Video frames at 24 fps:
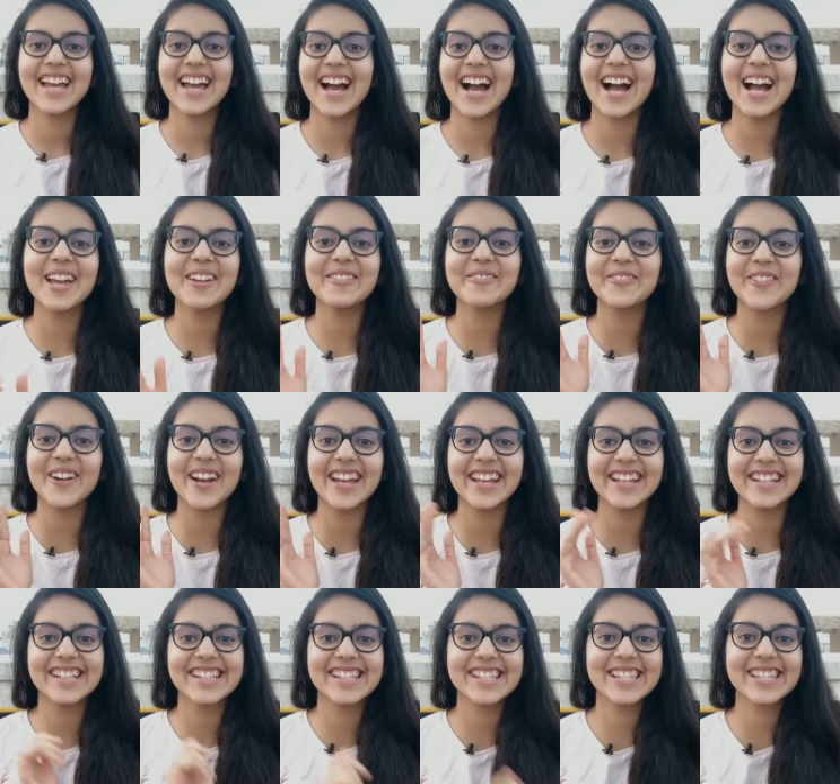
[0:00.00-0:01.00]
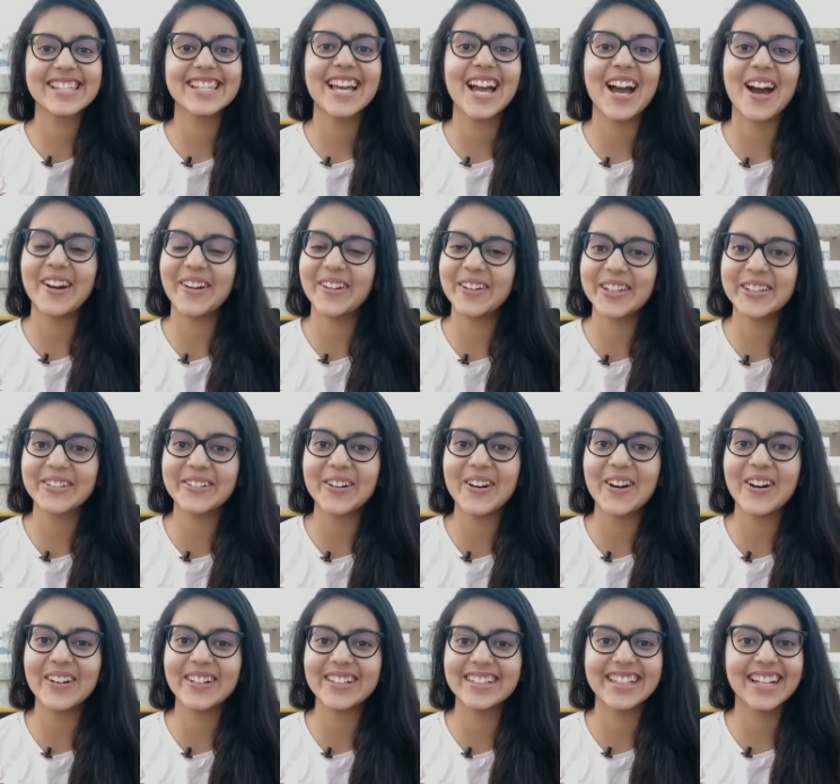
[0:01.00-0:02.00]
Hi friends, how are you
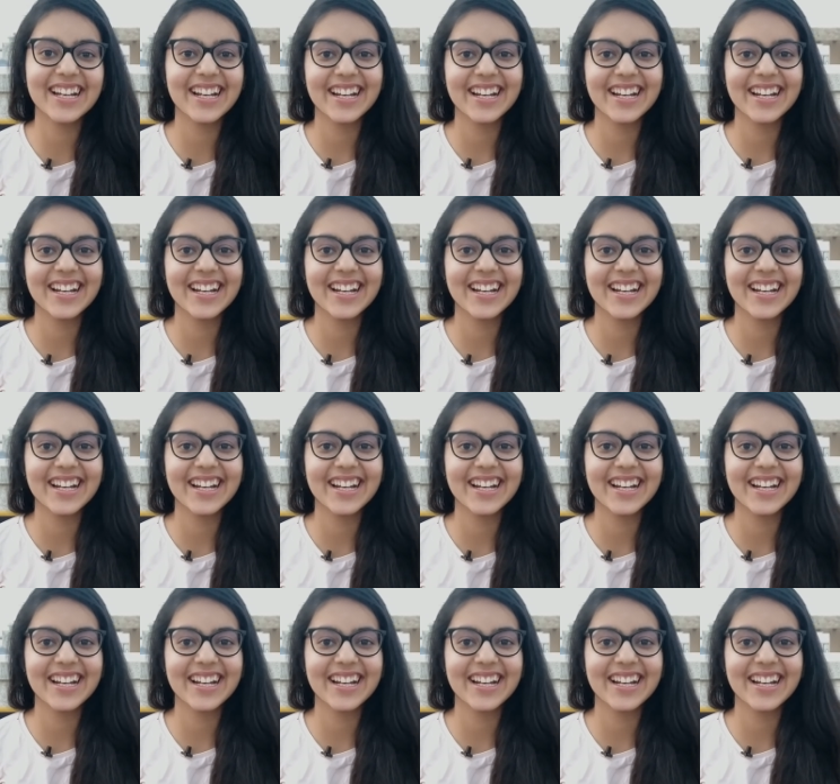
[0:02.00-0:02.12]
all?